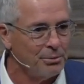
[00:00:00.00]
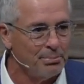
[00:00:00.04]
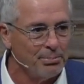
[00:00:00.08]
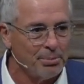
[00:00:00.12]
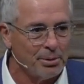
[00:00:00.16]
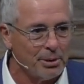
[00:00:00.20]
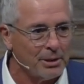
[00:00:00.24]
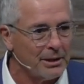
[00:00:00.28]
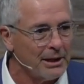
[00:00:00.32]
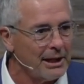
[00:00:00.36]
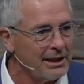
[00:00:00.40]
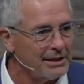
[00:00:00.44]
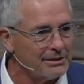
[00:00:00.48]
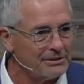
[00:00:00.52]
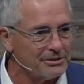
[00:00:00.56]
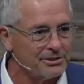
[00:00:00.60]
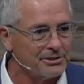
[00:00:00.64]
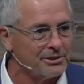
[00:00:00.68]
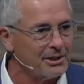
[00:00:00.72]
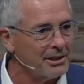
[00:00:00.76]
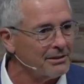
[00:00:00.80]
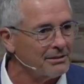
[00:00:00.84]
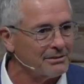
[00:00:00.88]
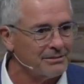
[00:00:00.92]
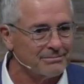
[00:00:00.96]
you pull out and
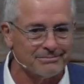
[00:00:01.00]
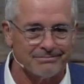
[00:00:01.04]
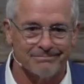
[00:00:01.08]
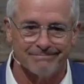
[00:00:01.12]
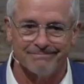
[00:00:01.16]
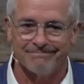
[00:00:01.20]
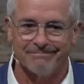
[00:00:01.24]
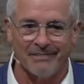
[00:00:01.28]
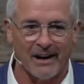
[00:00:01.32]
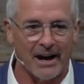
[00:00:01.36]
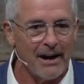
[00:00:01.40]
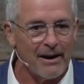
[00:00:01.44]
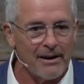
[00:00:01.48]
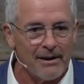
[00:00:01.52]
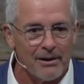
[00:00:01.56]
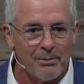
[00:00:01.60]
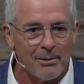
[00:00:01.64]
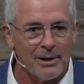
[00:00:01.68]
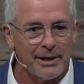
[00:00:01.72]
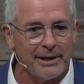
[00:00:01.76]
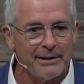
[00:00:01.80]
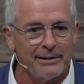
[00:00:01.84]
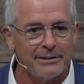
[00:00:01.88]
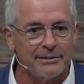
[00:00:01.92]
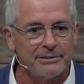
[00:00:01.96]
start firing
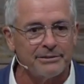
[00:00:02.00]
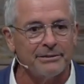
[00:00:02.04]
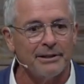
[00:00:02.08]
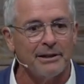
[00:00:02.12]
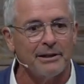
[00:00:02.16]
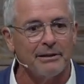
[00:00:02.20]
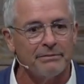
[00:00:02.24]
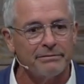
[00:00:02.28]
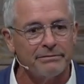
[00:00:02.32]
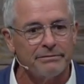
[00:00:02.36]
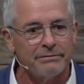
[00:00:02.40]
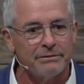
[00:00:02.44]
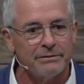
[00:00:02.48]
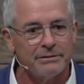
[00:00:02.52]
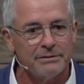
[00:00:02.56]
away yourself.